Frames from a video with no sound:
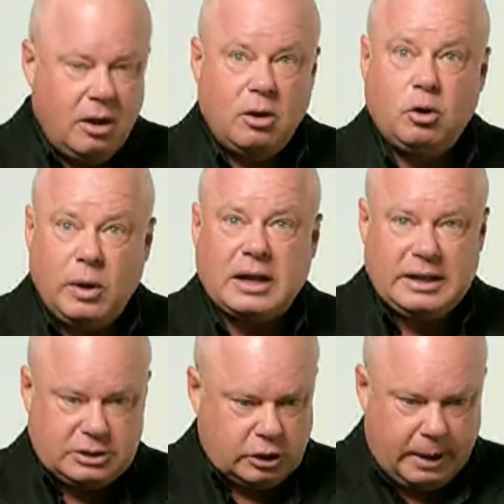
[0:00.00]
quickly,
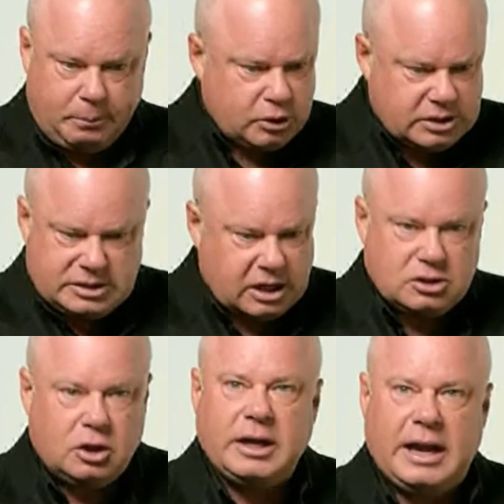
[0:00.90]
so that person starts
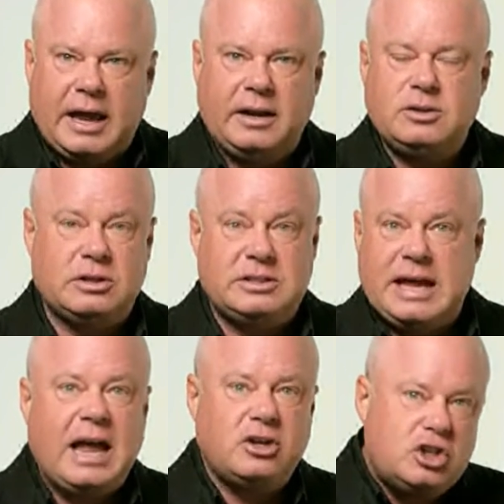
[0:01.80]
looking at it. So it's
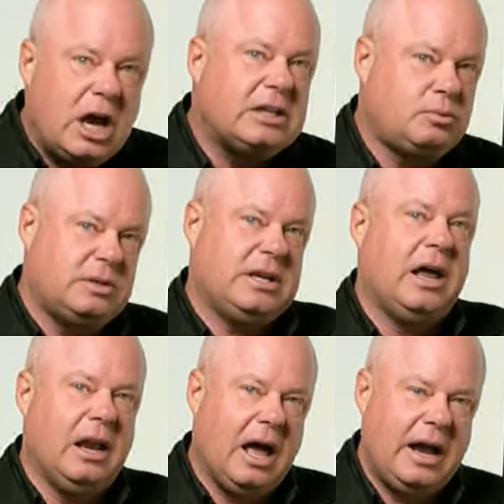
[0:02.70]
not just what's
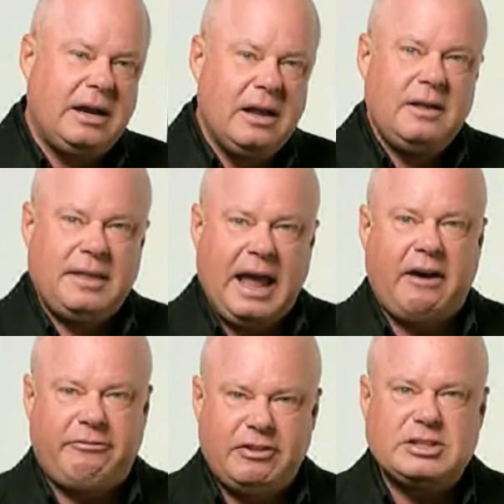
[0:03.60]
online. They
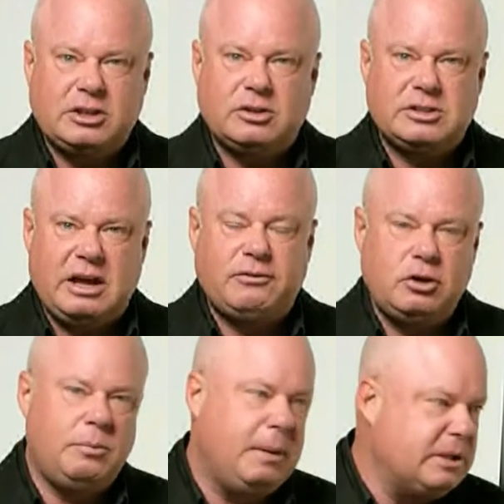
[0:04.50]
have physical stuff
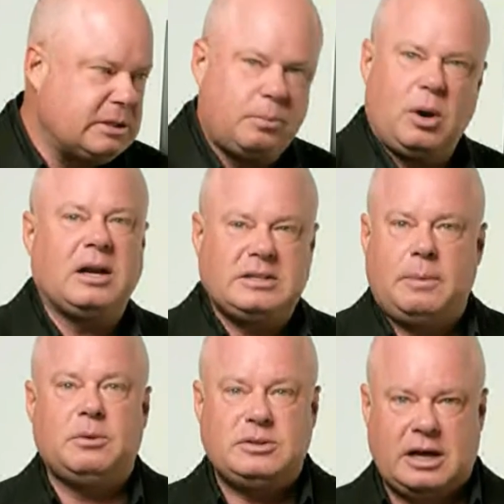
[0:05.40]
too. Maybe it's a product
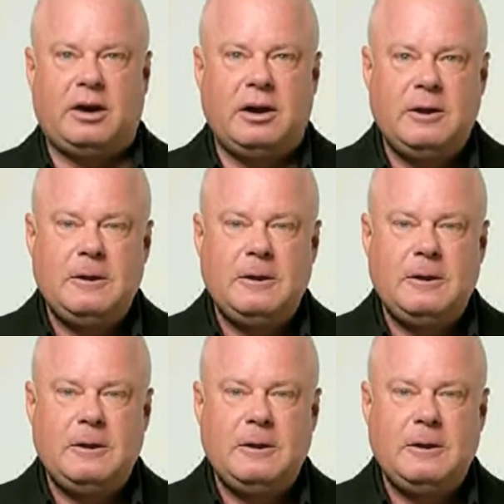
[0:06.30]
sample, etc.